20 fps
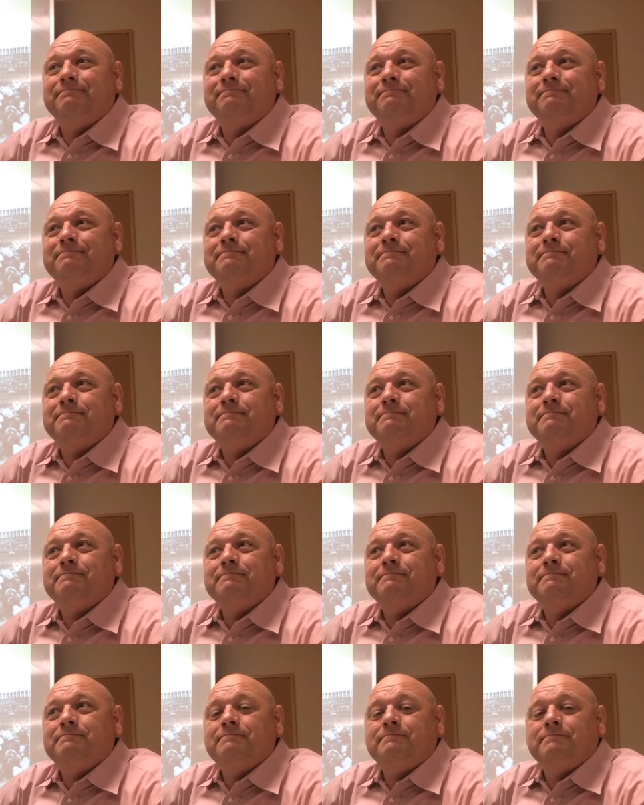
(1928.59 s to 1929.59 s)

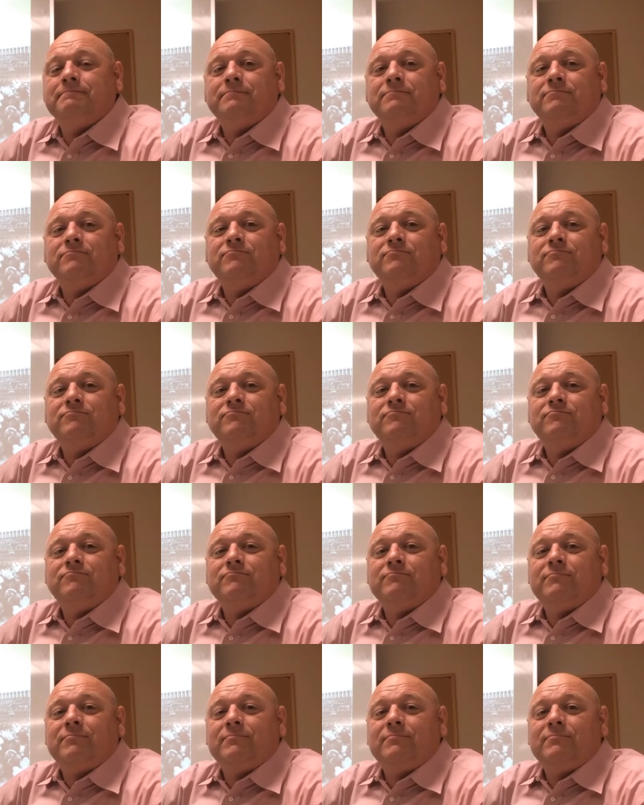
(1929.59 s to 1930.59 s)

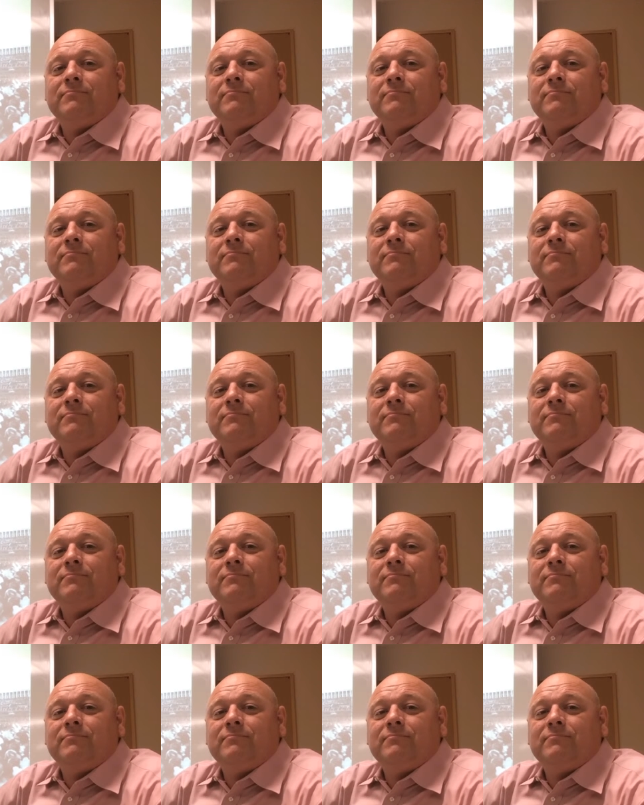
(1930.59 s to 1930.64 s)
(no one is talking)